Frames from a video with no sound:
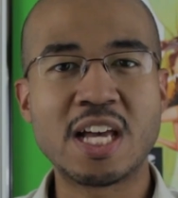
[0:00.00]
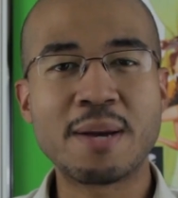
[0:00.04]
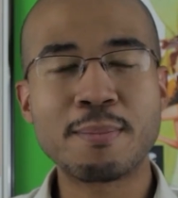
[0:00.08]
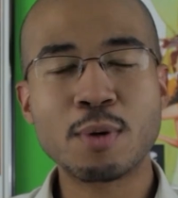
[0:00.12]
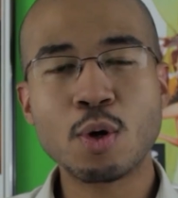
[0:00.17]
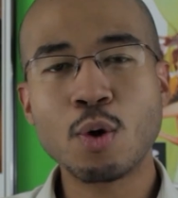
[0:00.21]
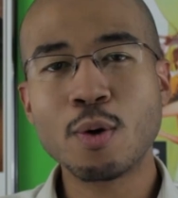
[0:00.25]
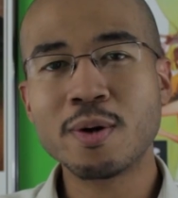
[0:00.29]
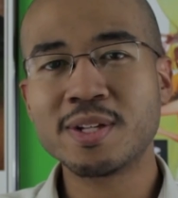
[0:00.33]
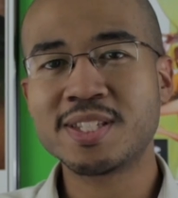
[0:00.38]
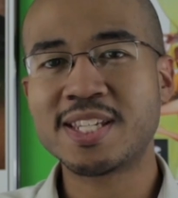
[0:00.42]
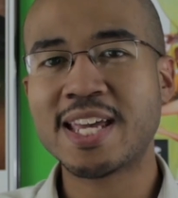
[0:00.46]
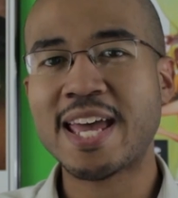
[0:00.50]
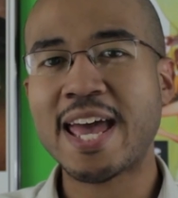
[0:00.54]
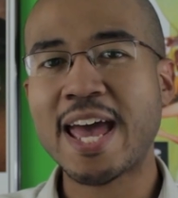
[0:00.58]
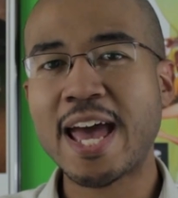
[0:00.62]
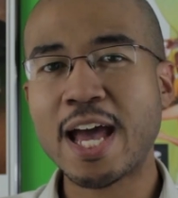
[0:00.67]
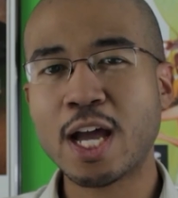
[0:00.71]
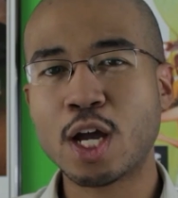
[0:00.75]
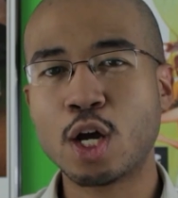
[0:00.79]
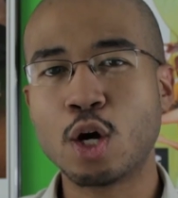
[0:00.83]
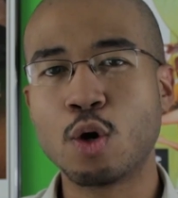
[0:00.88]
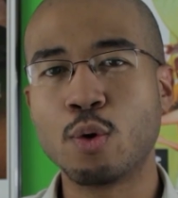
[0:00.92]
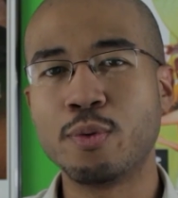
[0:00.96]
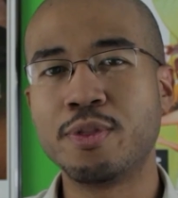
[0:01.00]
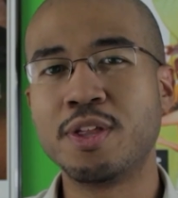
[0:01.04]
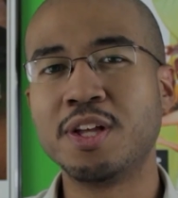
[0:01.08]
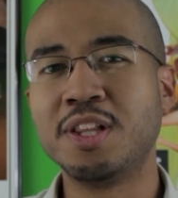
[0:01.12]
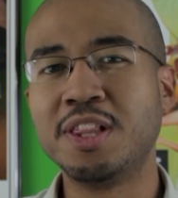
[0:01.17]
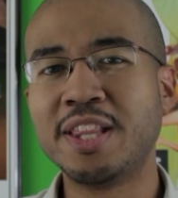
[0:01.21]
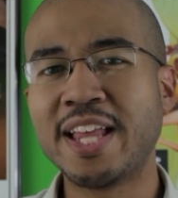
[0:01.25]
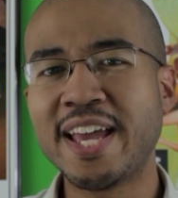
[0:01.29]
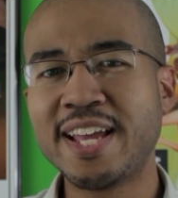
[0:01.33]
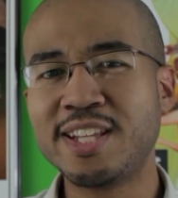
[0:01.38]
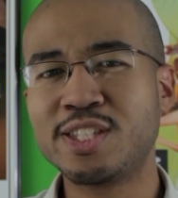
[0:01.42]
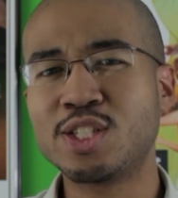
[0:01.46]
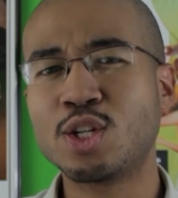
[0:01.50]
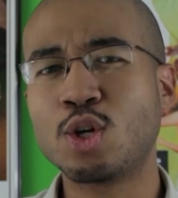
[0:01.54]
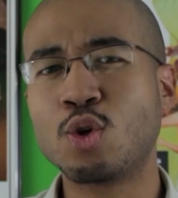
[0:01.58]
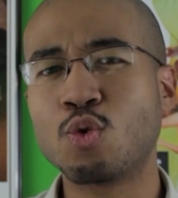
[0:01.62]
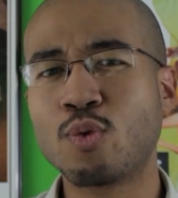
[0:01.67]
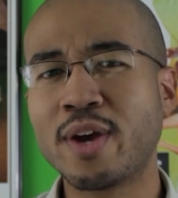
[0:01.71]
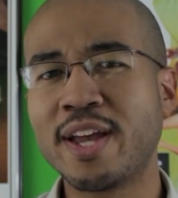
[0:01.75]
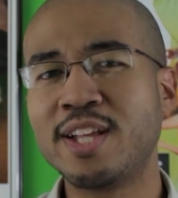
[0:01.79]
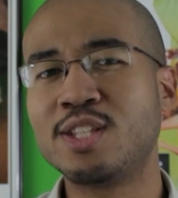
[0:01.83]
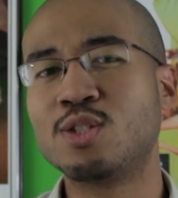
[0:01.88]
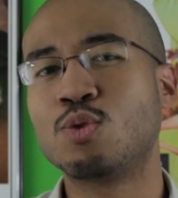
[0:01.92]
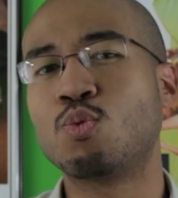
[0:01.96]
I'm going to echo the late
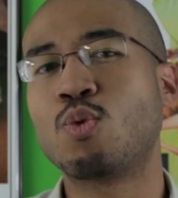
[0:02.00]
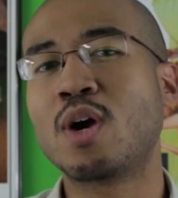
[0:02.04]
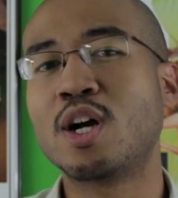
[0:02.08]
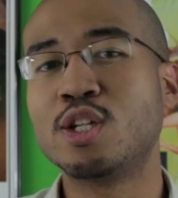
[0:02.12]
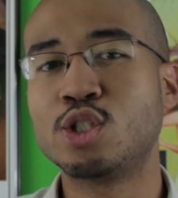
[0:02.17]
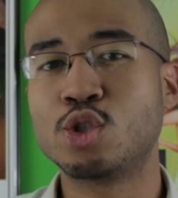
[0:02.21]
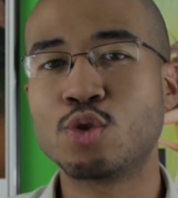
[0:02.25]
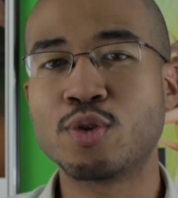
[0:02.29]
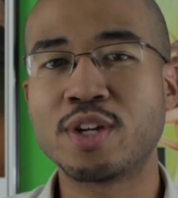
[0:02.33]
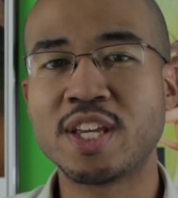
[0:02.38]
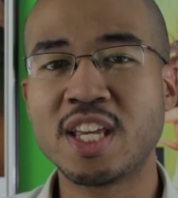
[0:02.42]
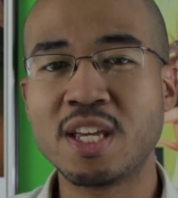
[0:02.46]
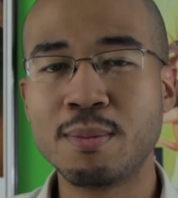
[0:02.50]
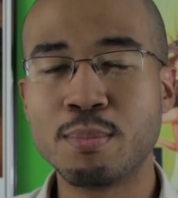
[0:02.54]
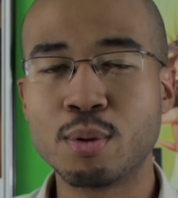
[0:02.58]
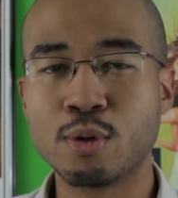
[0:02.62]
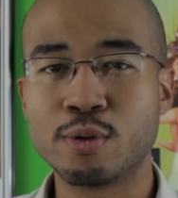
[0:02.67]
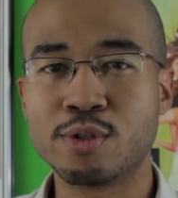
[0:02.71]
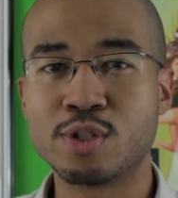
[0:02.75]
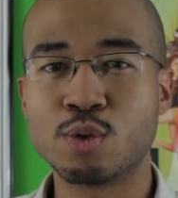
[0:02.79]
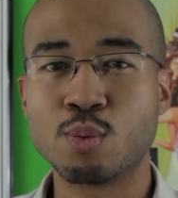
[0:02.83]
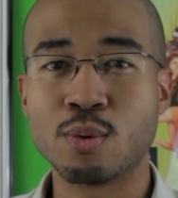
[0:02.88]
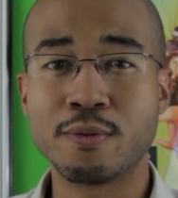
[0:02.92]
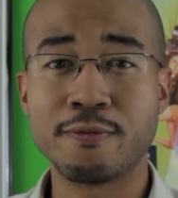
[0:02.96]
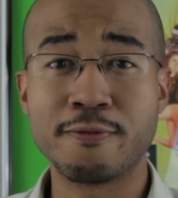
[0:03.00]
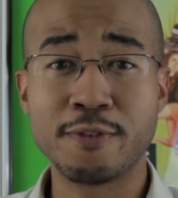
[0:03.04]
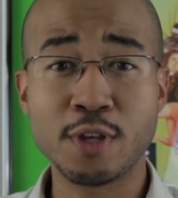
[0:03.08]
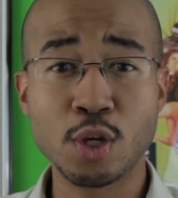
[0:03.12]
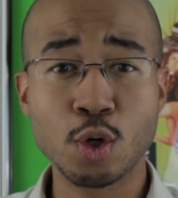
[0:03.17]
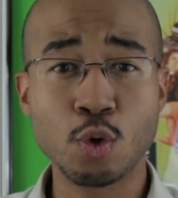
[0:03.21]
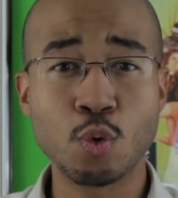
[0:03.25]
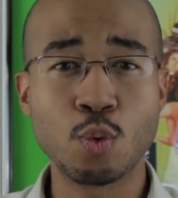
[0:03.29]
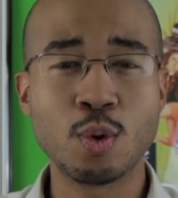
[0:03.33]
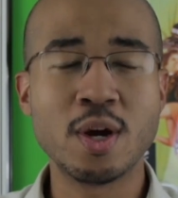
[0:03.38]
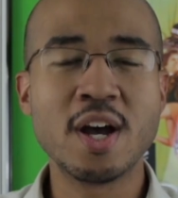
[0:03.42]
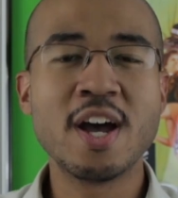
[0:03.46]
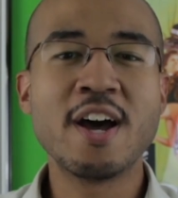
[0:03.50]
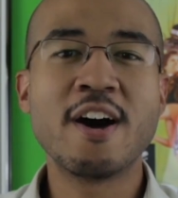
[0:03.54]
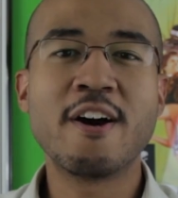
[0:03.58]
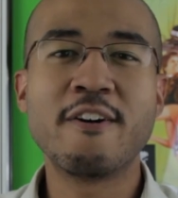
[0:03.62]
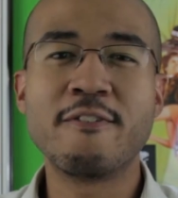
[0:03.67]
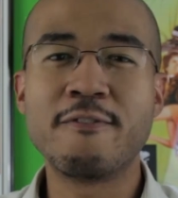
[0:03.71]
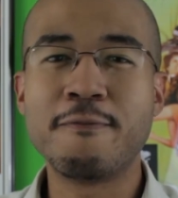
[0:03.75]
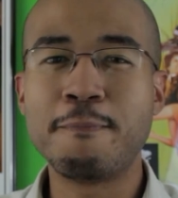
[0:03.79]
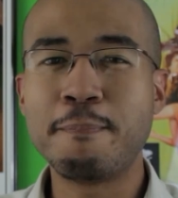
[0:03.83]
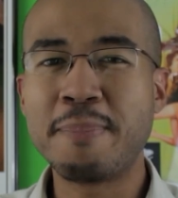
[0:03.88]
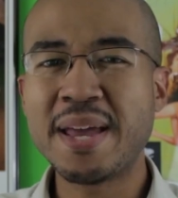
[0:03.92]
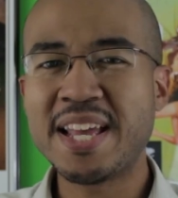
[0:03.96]
great Roger Ebert's review
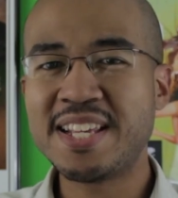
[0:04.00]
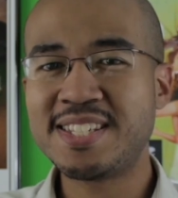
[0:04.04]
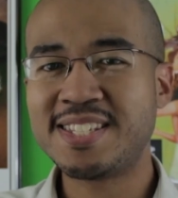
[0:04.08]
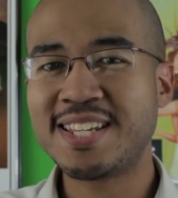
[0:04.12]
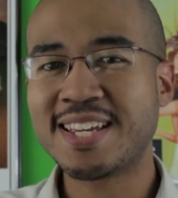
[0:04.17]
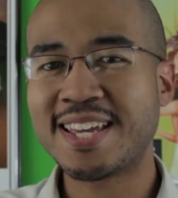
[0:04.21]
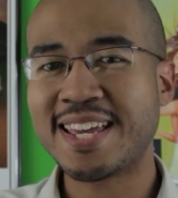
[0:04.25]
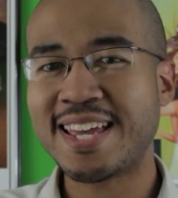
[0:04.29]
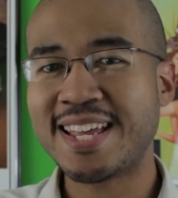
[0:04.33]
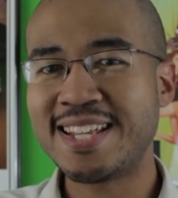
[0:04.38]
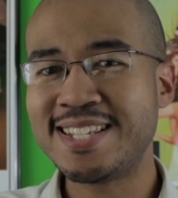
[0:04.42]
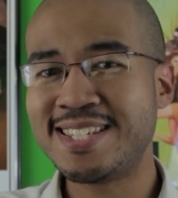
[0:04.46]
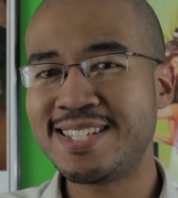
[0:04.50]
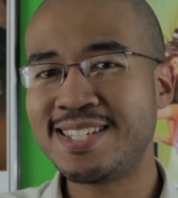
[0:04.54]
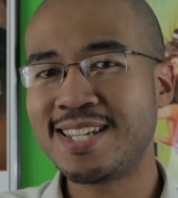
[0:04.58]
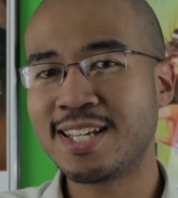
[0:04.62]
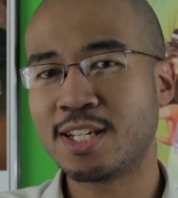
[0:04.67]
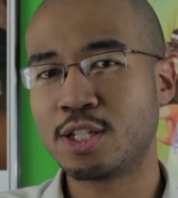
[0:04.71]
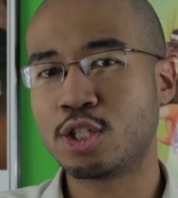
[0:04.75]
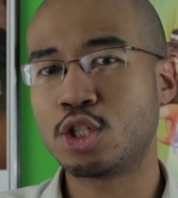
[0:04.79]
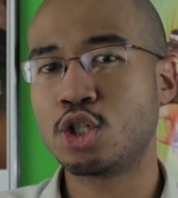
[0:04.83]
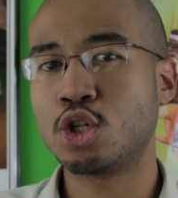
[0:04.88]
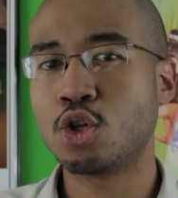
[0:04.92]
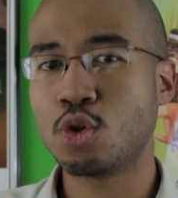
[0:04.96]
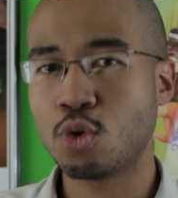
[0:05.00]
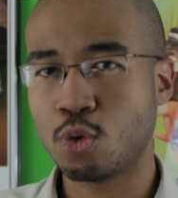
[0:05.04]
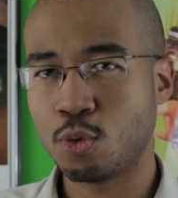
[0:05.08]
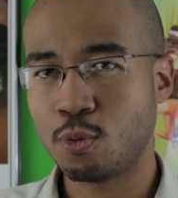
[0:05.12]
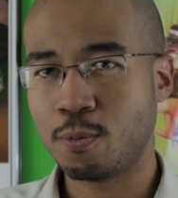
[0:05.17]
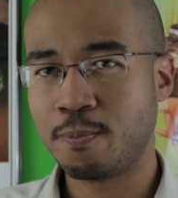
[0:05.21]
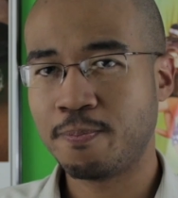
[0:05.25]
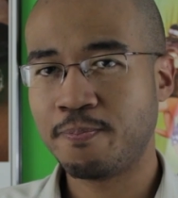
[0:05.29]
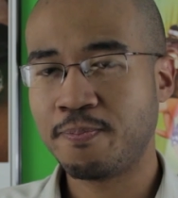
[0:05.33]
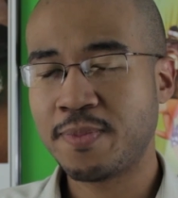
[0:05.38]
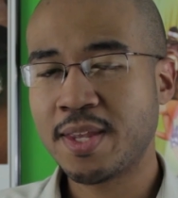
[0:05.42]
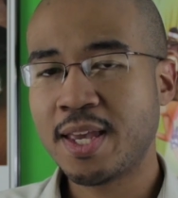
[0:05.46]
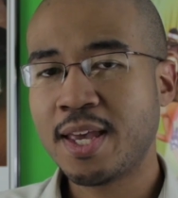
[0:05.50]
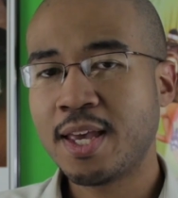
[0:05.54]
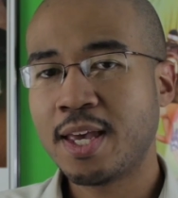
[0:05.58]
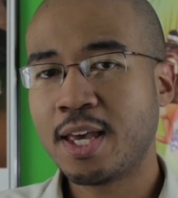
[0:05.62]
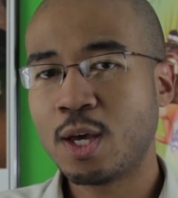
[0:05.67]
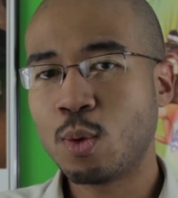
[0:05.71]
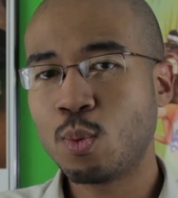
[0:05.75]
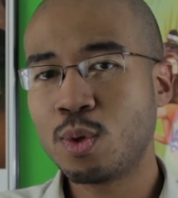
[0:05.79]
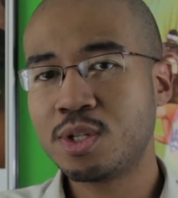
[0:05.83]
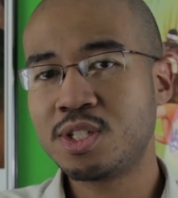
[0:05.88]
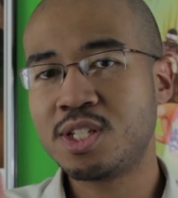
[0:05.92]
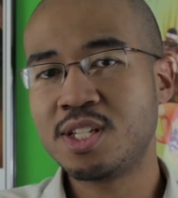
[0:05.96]
of Basic Instinct 2,
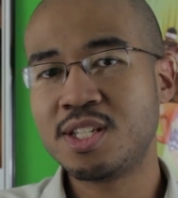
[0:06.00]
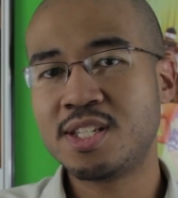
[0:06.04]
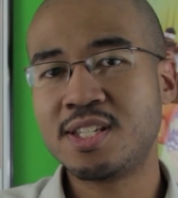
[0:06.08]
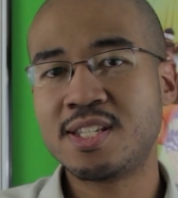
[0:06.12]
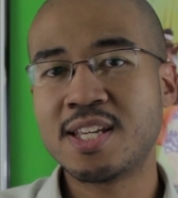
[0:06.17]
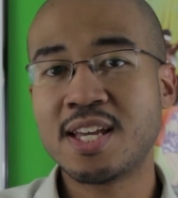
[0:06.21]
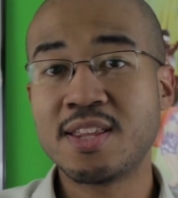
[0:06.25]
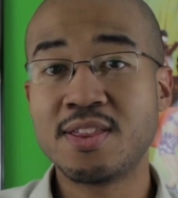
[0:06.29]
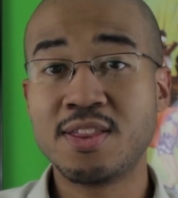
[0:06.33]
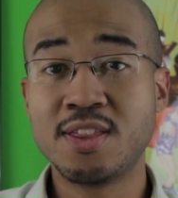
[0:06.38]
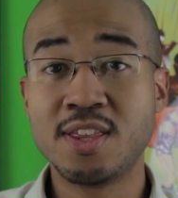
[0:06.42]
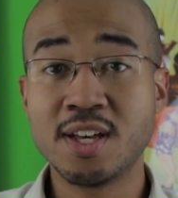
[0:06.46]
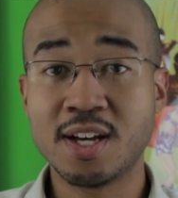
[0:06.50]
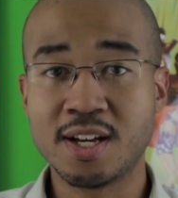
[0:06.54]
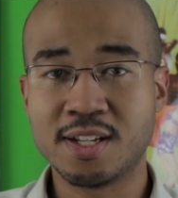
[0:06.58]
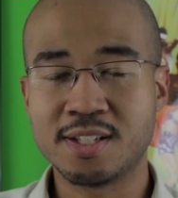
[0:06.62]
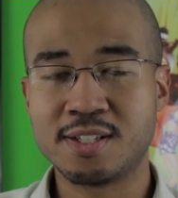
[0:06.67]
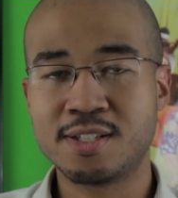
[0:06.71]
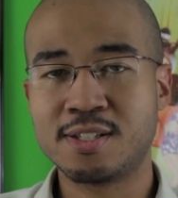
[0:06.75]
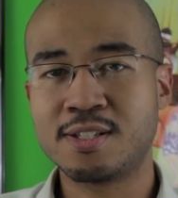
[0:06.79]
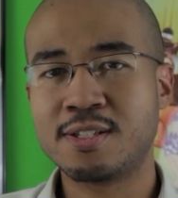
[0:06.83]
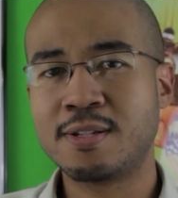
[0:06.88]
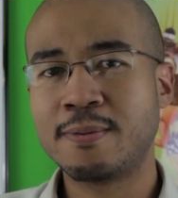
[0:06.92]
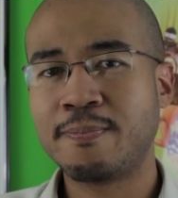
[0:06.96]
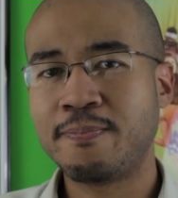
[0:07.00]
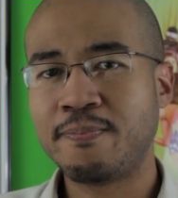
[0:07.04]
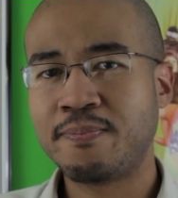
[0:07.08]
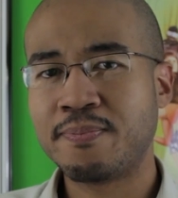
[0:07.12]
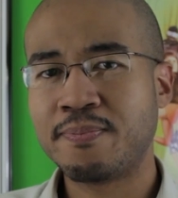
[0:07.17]
in which he said thus: